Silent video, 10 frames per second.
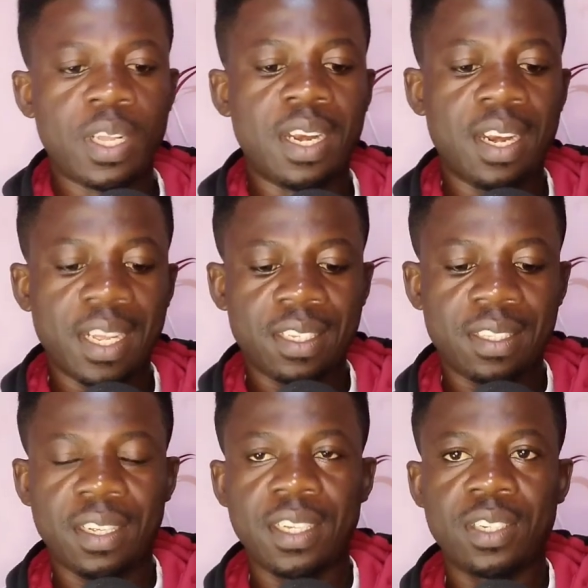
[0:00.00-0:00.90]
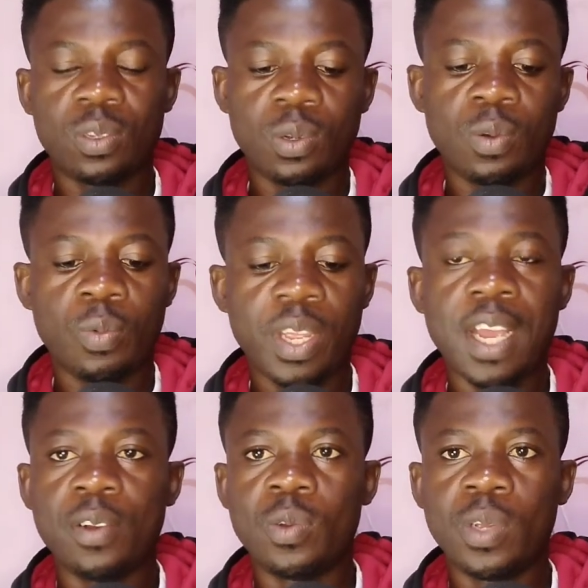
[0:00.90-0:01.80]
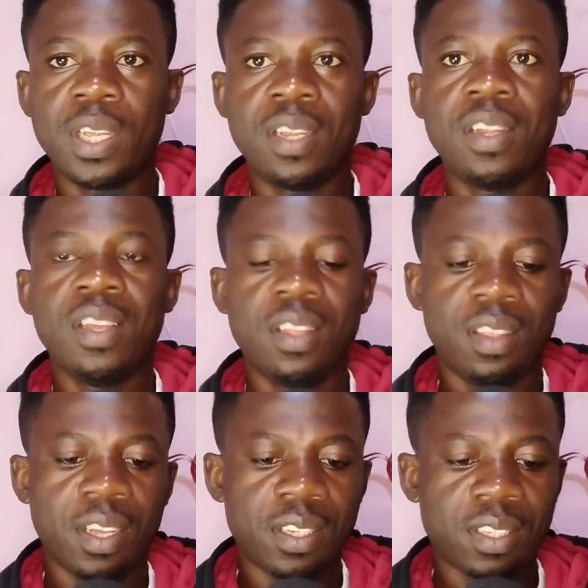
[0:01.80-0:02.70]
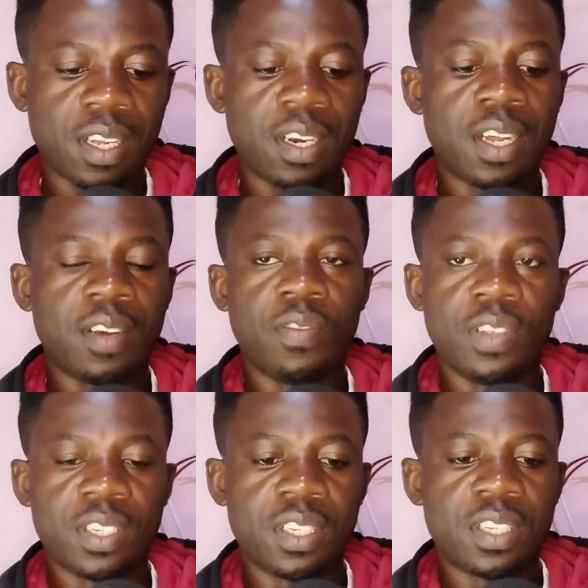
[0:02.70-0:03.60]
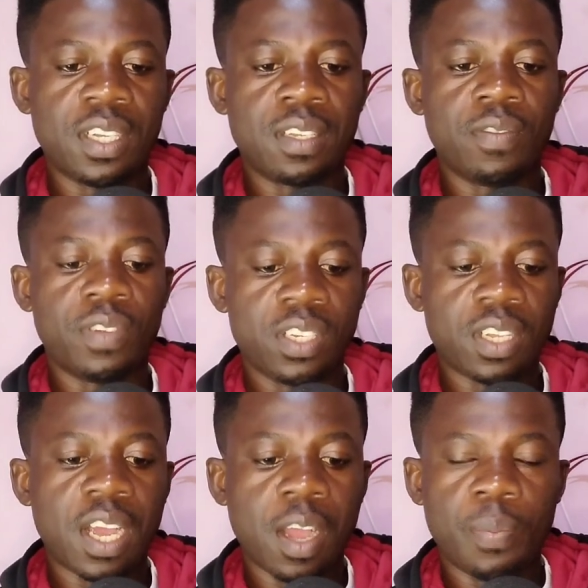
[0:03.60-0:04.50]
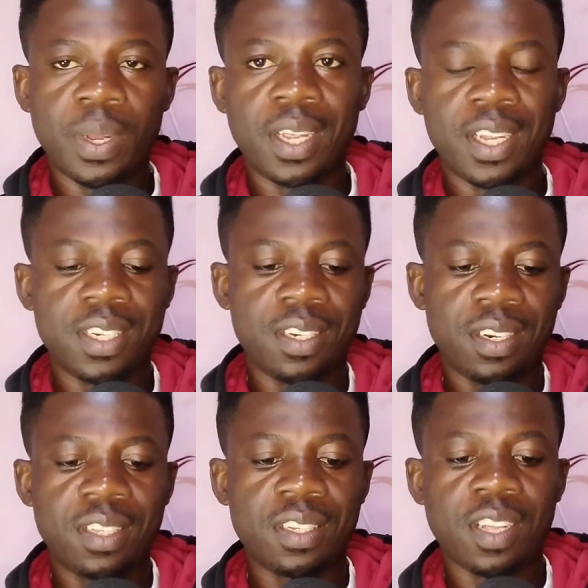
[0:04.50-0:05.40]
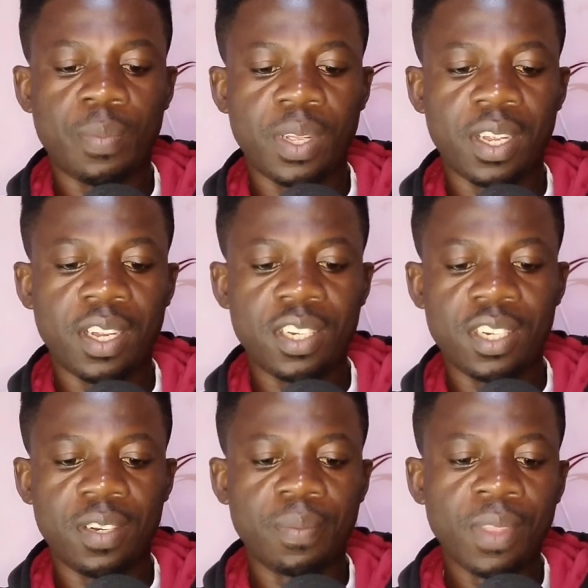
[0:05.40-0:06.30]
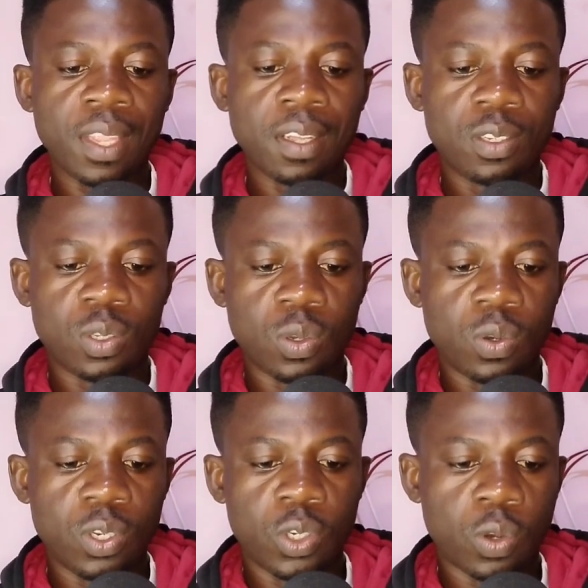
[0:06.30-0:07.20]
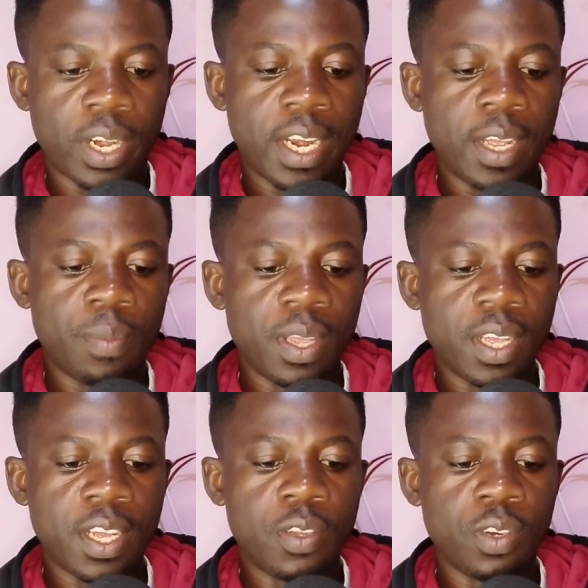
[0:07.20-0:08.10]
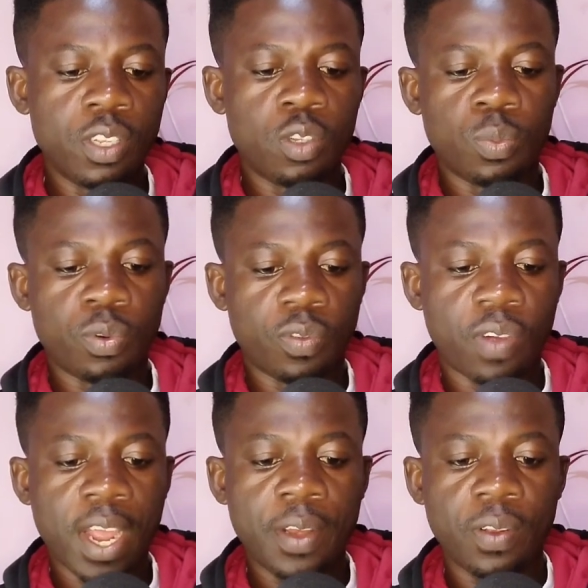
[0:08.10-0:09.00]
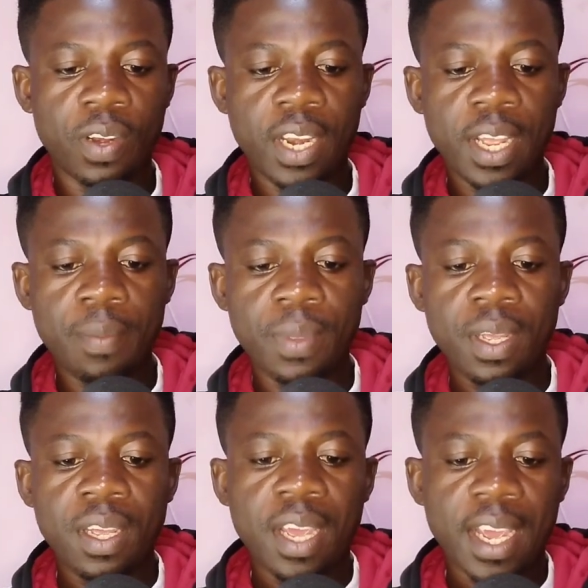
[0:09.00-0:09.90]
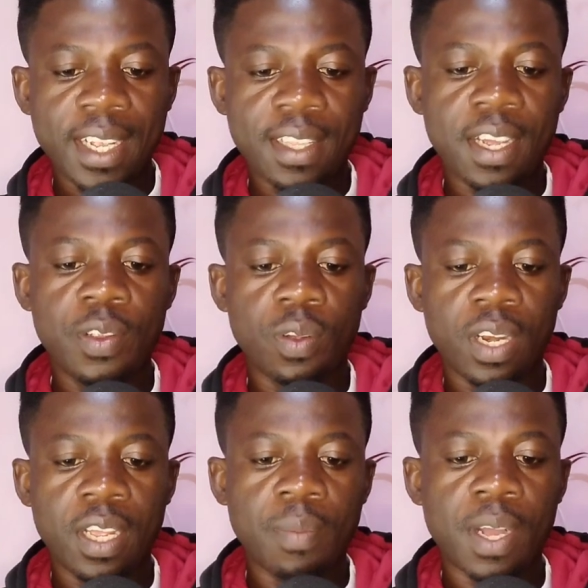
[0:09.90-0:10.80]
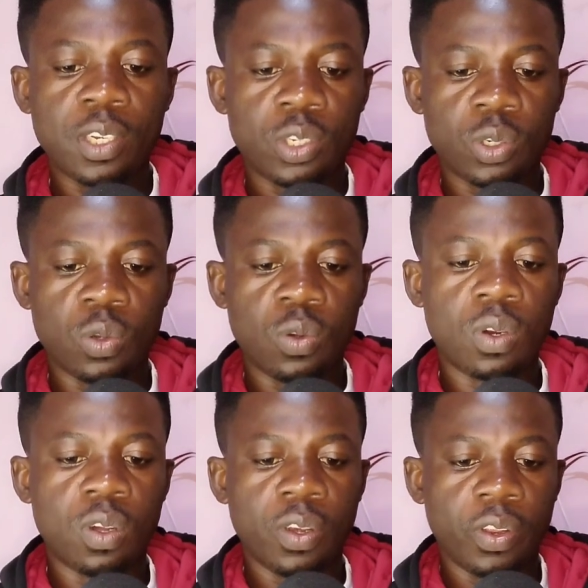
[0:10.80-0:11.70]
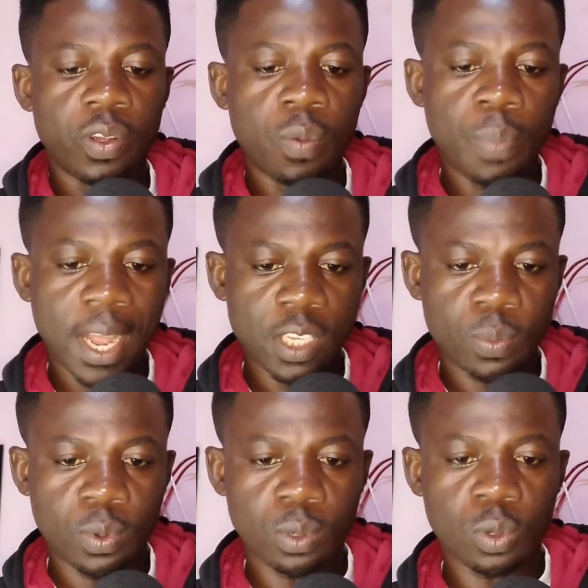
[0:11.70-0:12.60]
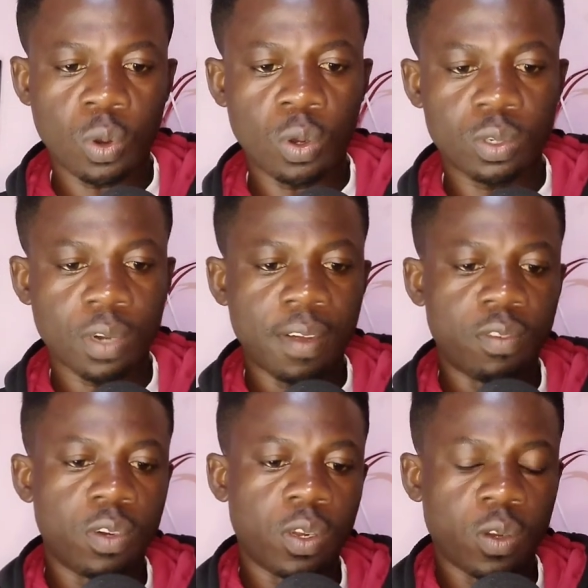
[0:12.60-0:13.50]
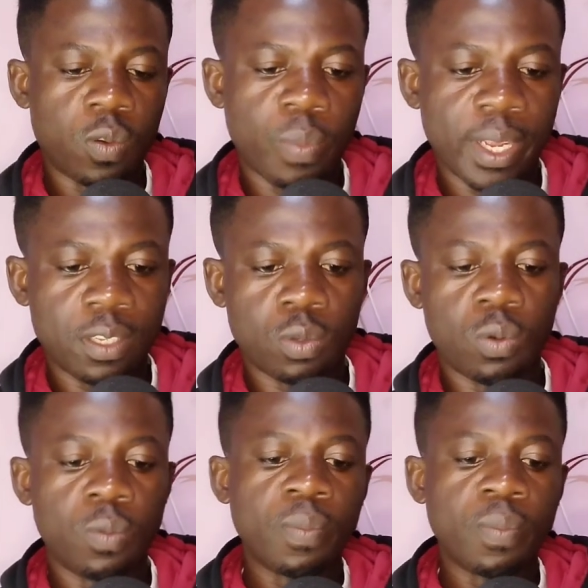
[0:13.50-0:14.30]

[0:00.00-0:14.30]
the next stage. So we are doing the standard visitor visa application. This is application. So your name here, you need to provide your name. Enter your name as shown on your passport or travel document. So